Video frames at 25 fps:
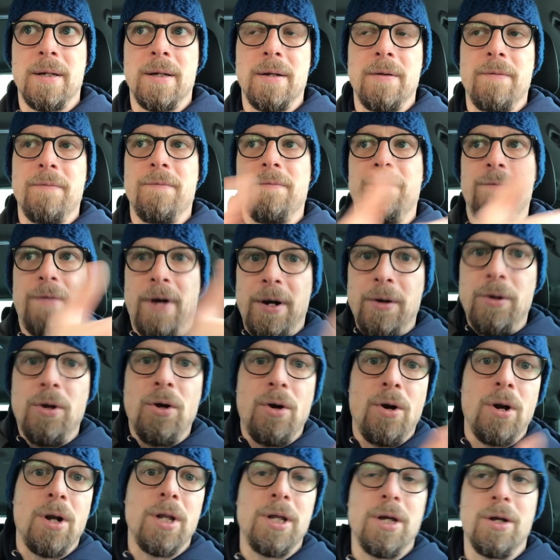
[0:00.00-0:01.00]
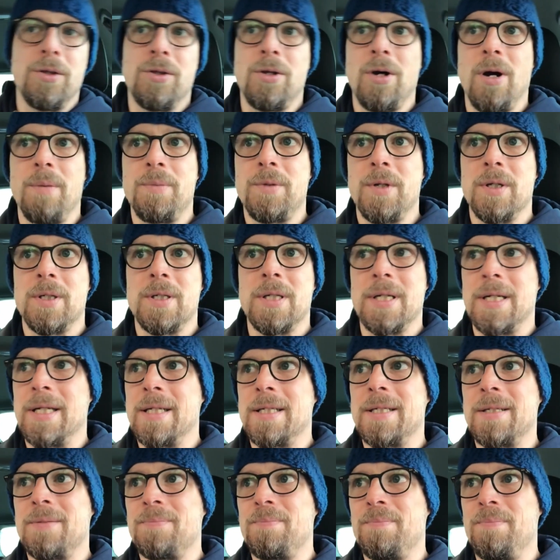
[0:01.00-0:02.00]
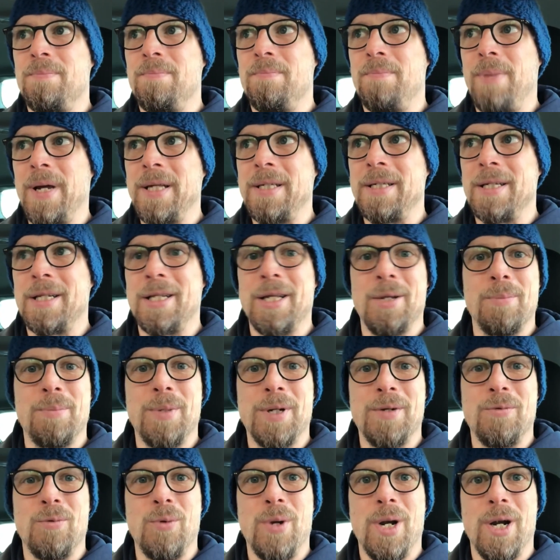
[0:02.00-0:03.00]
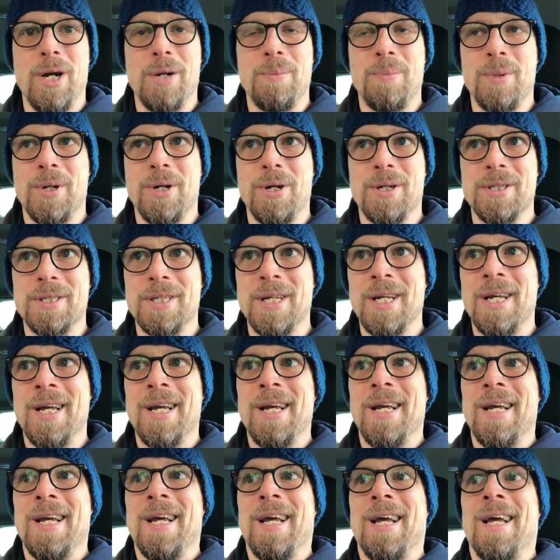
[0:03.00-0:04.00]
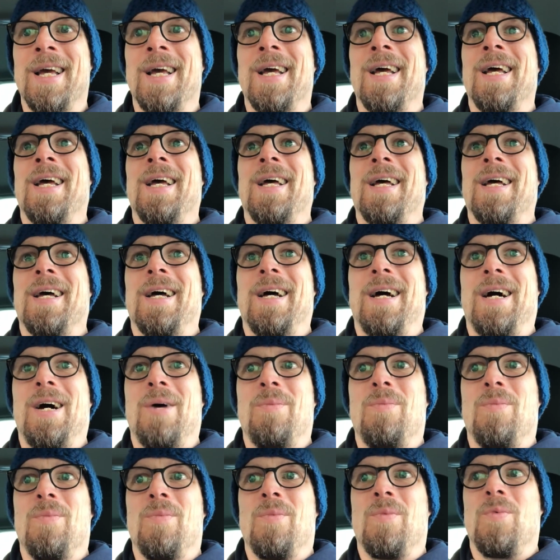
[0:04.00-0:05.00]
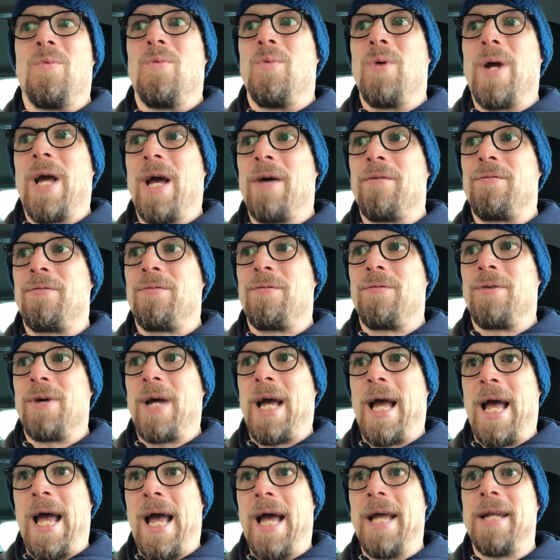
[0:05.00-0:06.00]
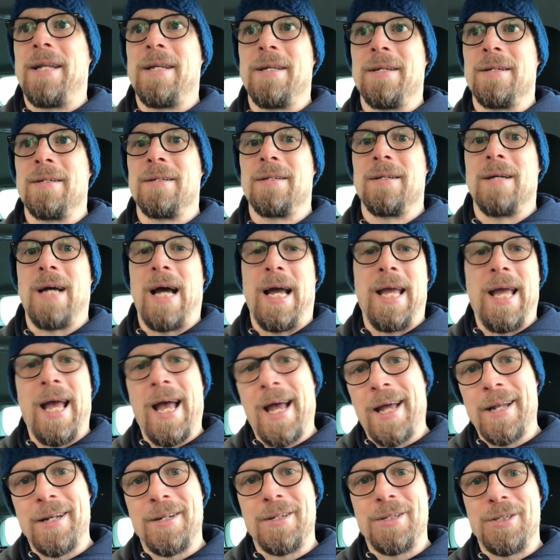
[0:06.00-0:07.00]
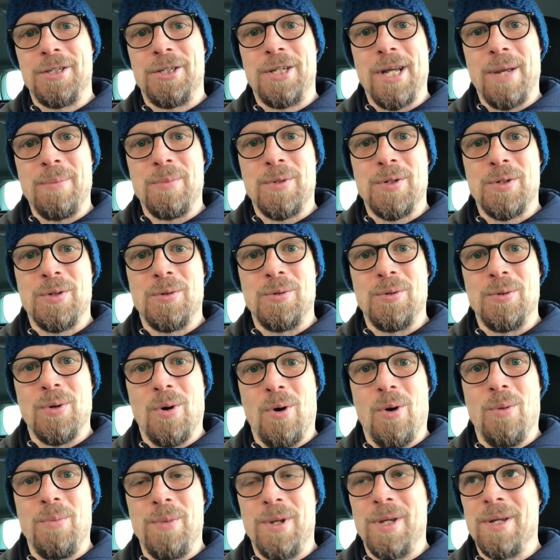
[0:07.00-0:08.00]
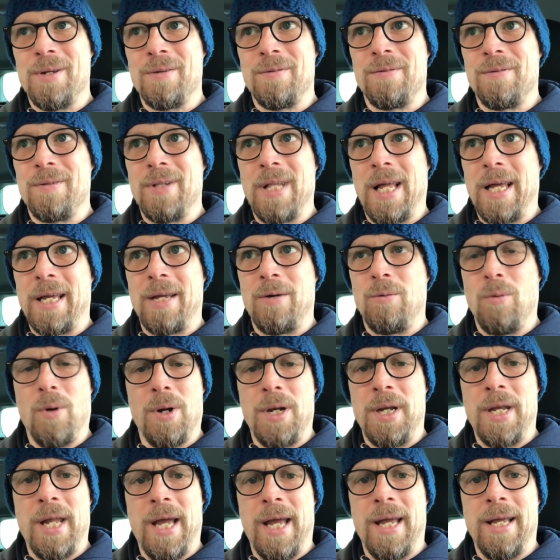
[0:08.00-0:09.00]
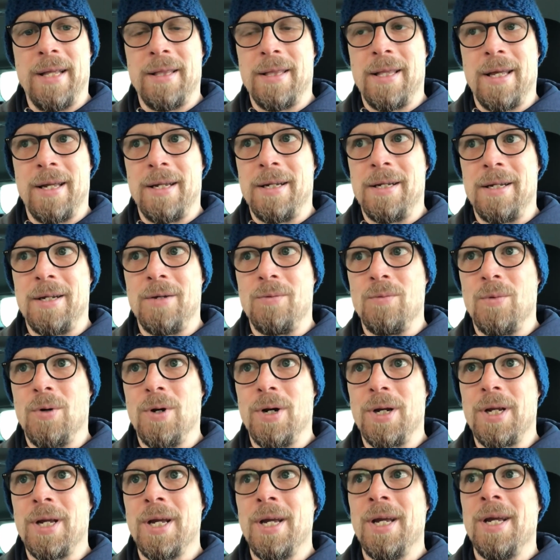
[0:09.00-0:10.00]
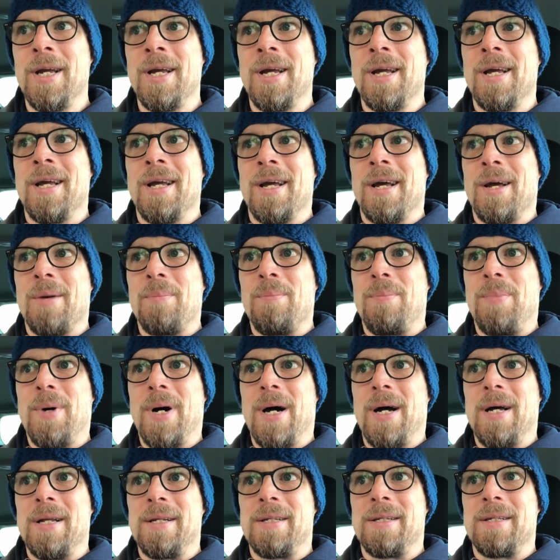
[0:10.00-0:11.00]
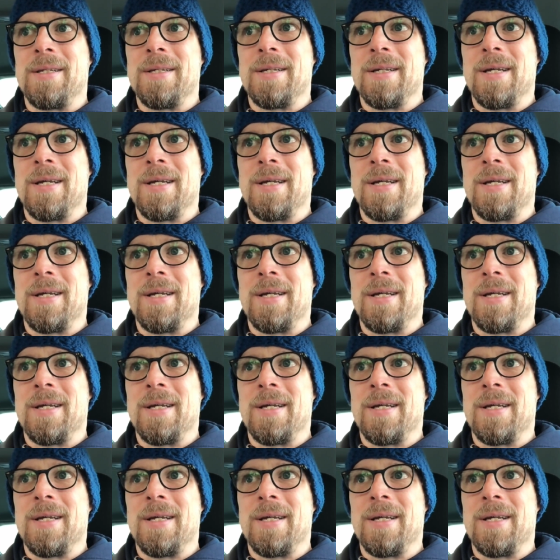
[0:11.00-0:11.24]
very early adopters, it is basically a bit weird because I had gems to Omi like one day and then it didn't work. But